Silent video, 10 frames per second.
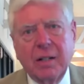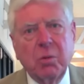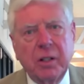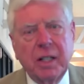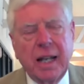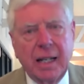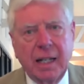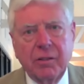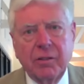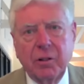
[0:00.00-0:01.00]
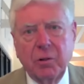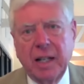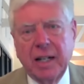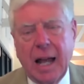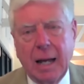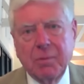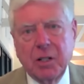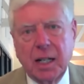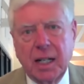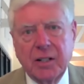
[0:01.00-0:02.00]
Edward VIII, who then
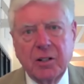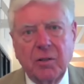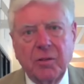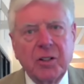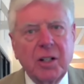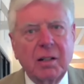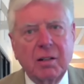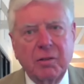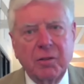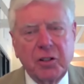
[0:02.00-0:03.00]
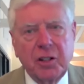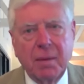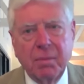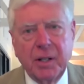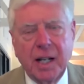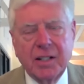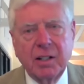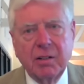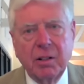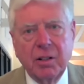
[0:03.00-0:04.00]
abdicated on the 10th of December
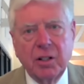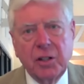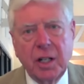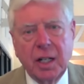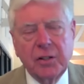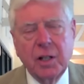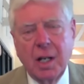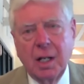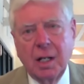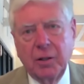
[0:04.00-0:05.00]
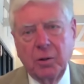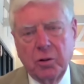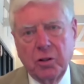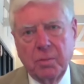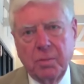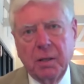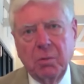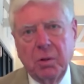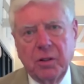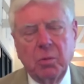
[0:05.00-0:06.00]
1936 in order to be
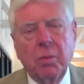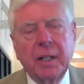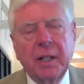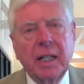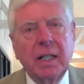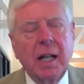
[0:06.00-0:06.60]
with the woman he